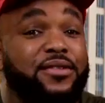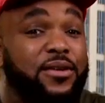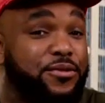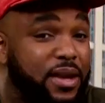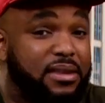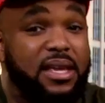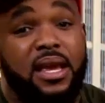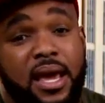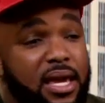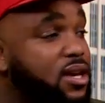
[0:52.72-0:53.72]
if convicted,
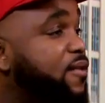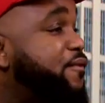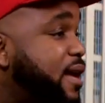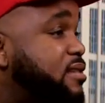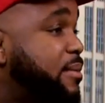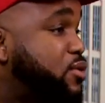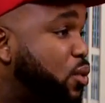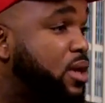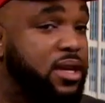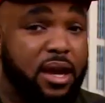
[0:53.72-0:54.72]
he could face up
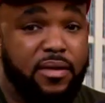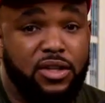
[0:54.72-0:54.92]
to a year